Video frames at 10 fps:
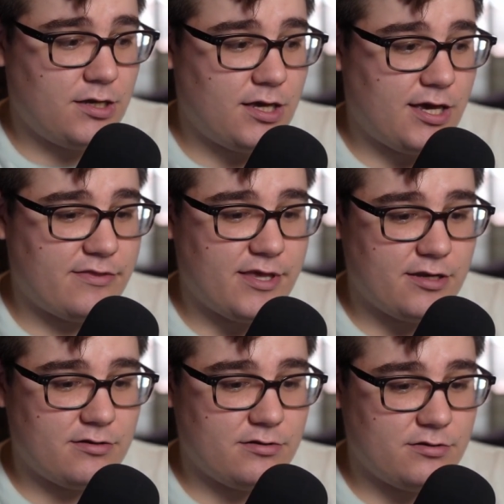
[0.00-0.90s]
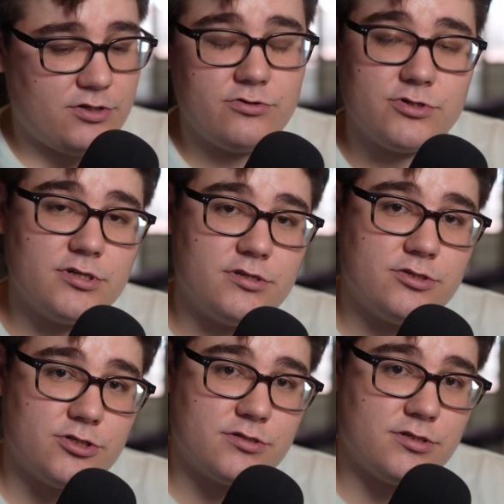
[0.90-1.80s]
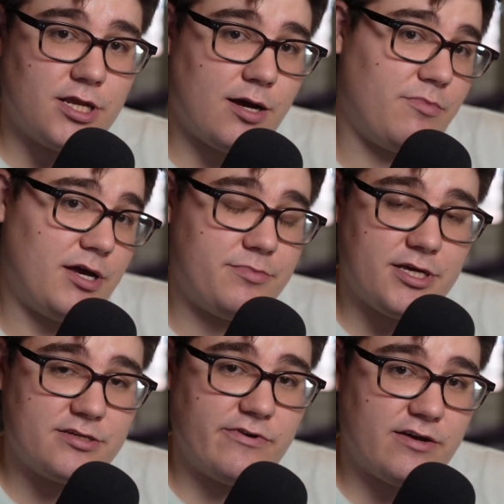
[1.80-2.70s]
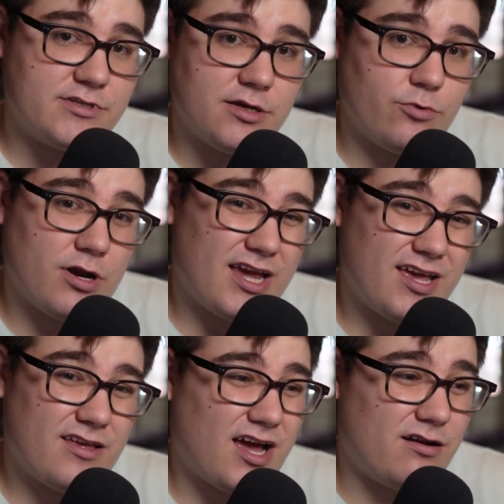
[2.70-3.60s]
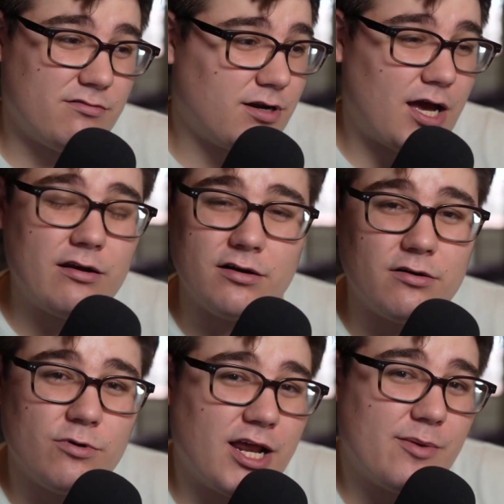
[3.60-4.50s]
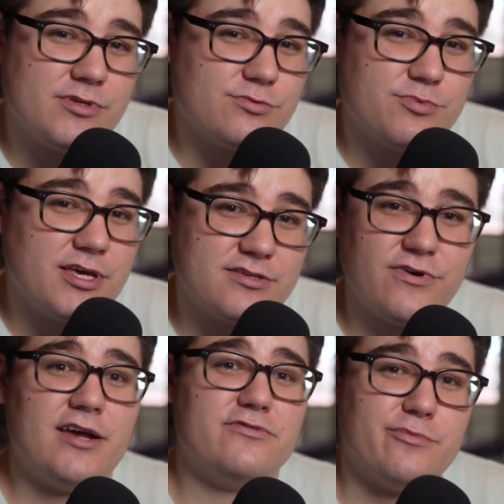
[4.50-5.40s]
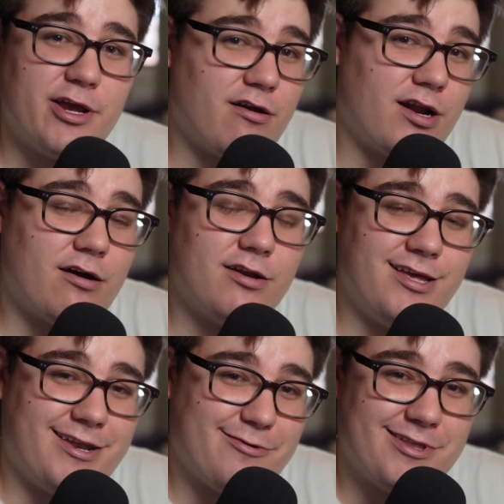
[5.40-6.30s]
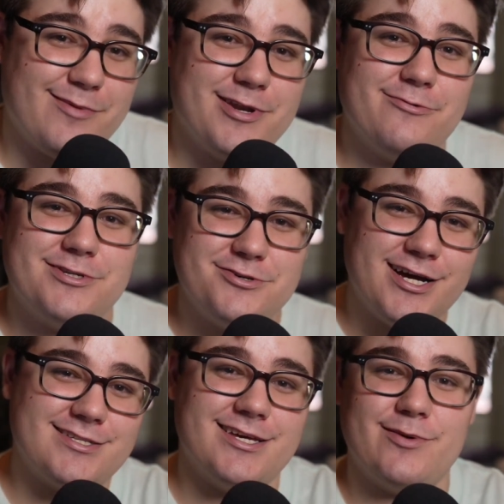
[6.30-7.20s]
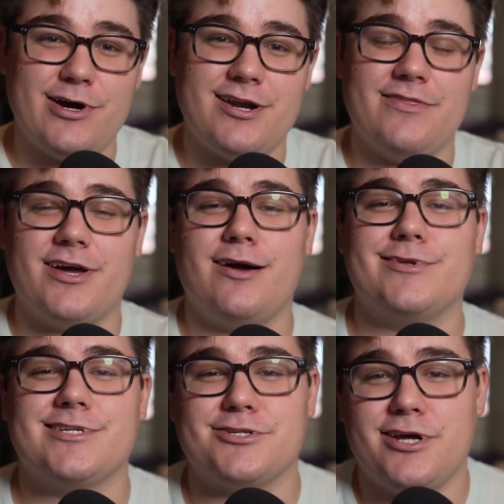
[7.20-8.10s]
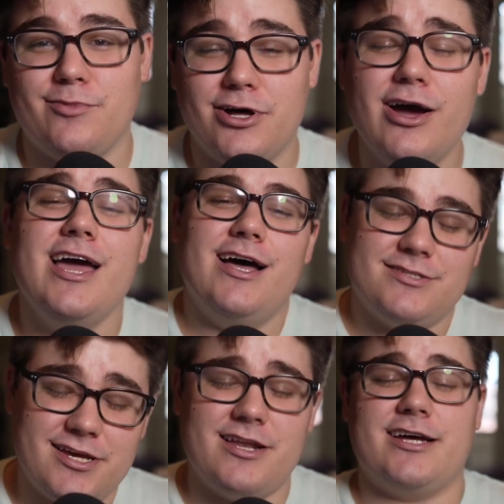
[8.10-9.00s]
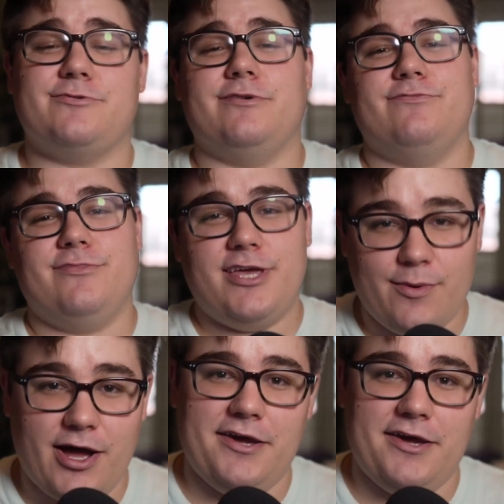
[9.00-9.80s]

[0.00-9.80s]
and that you should just not buy PS5s anymore. I guess I don't know what happens with PS5s from here on out. Anyway, let me know what you guys think about it in the comment section down below. I'll see you in the next one. Okay, bye.